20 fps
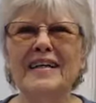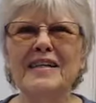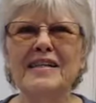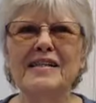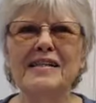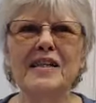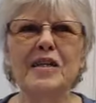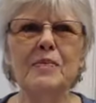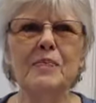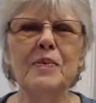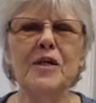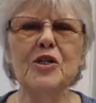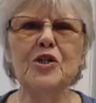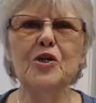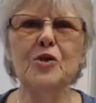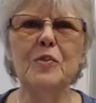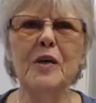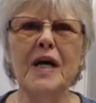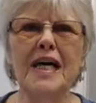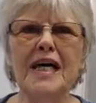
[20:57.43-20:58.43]
Sleeping
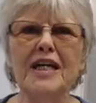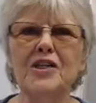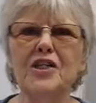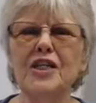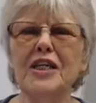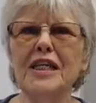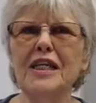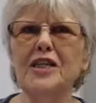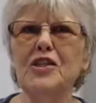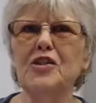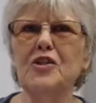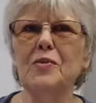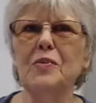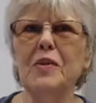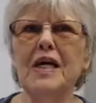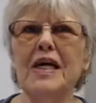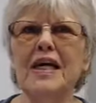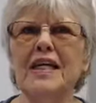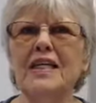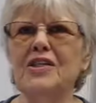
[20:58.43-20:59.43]
too much, eating too
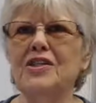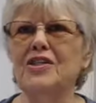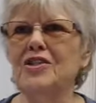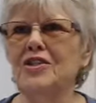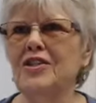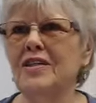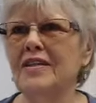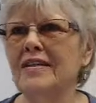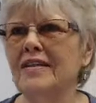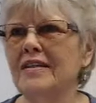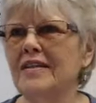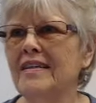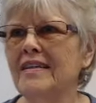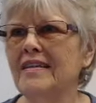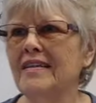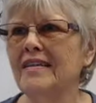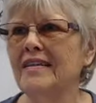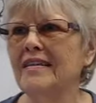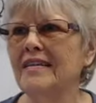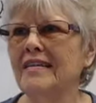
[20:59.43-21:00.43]
much,
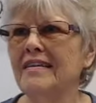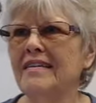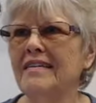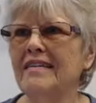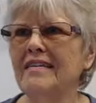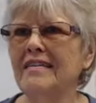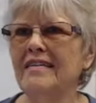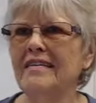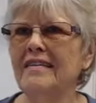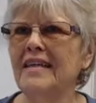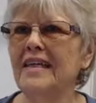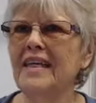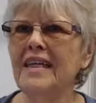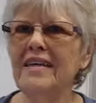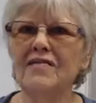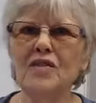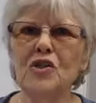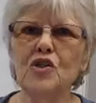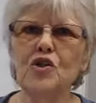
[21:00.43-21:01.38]
any of the